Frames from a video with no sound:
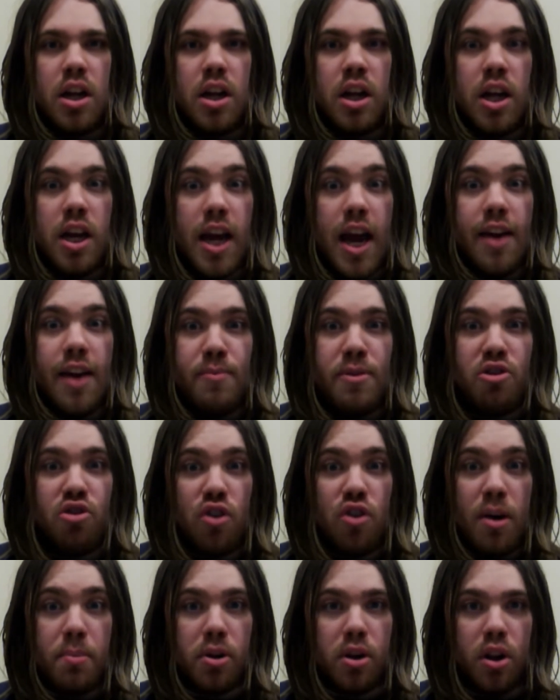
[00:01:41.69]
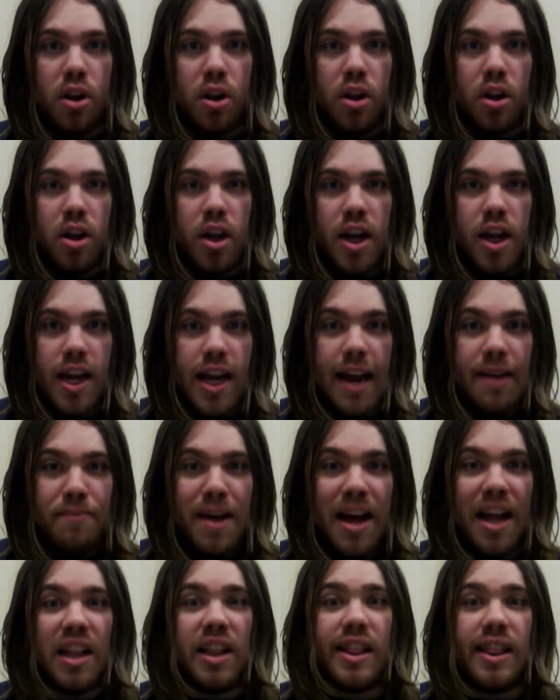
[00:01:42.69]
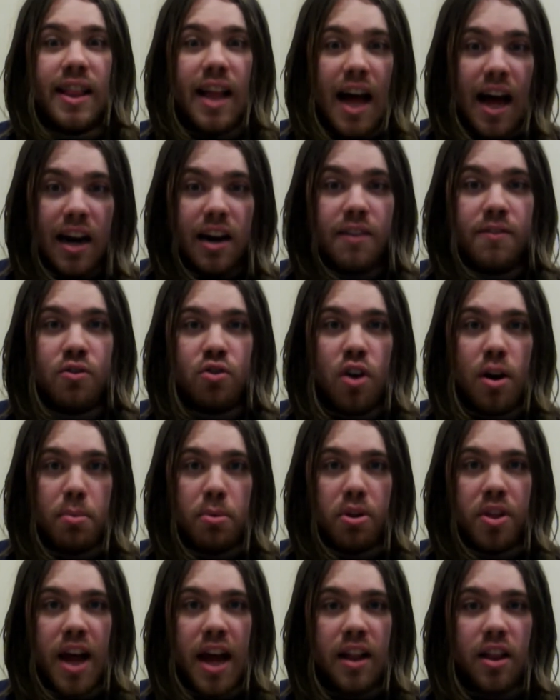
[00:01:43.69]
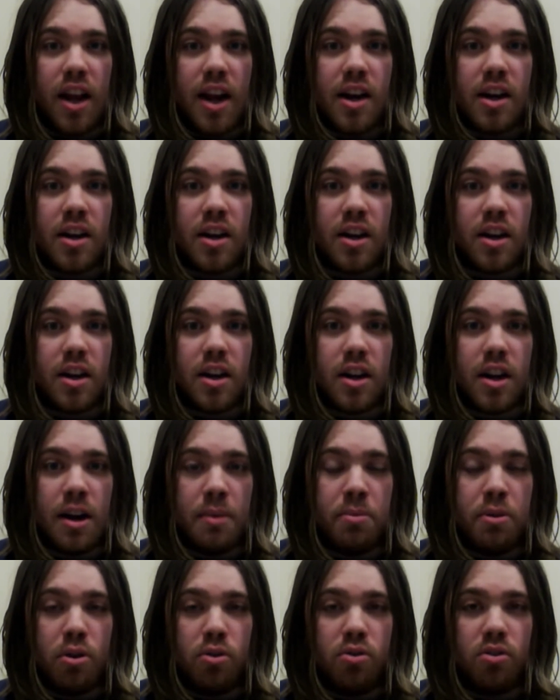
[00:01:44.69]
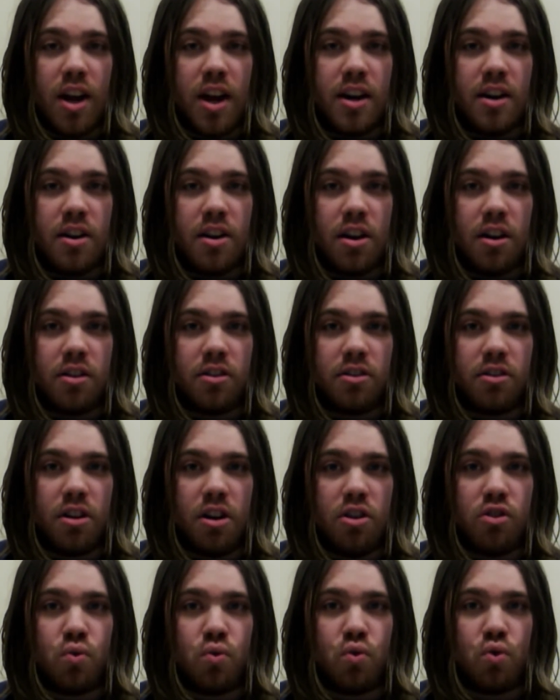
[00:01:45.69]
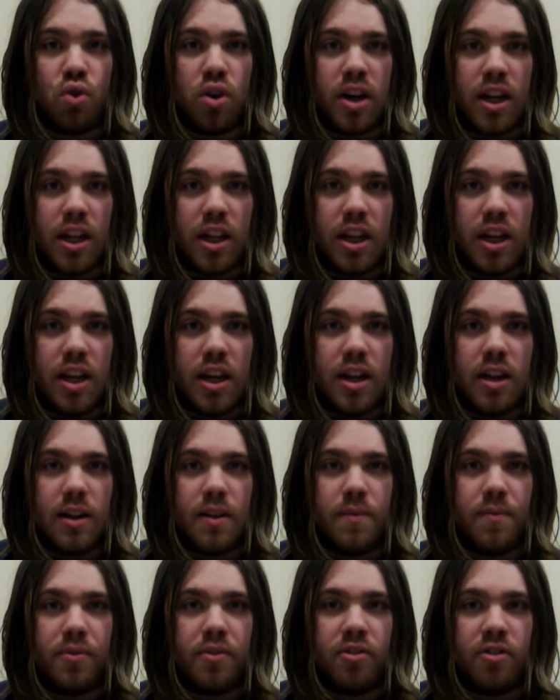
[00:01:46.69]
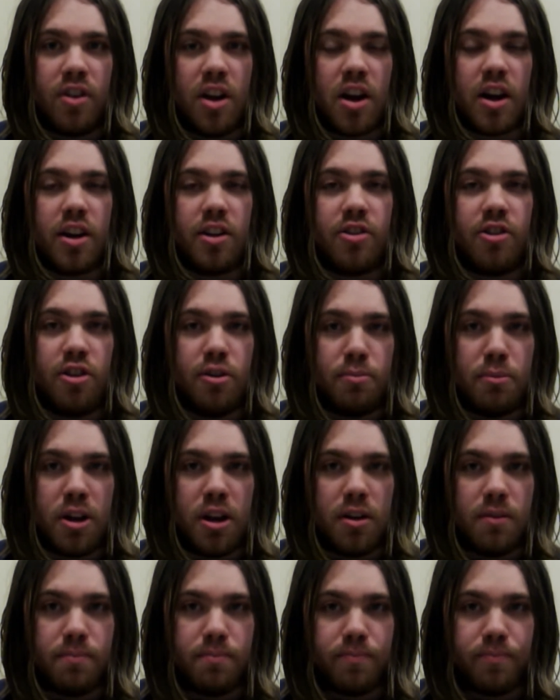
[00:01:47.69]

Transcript: He gave me trouble. He gave me a lot of trouble. That light, um, those light and darkness cards really stuck it to me.